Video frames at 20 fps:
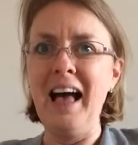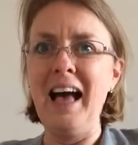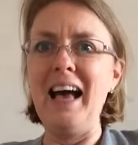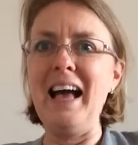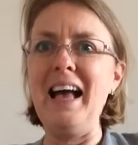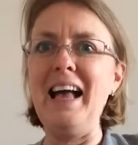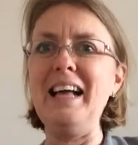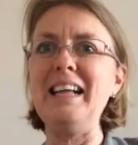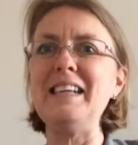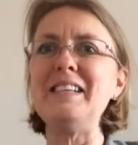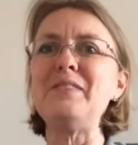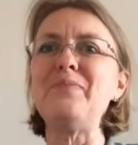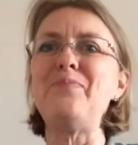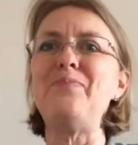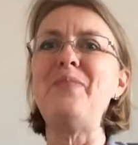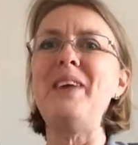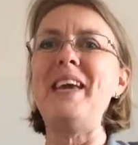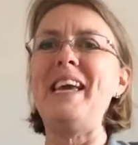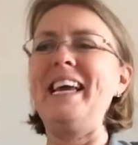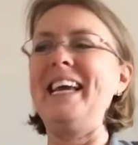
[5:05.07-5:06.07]
and
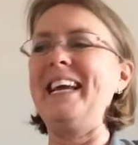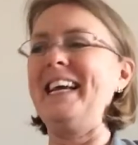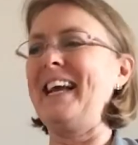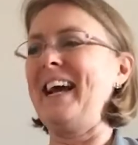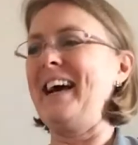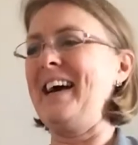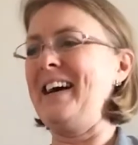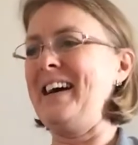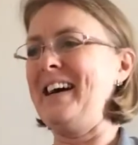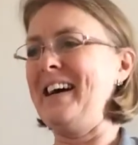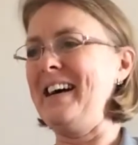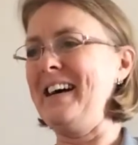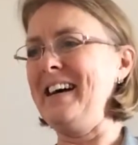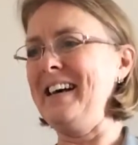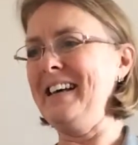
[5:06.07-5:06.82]
bigger.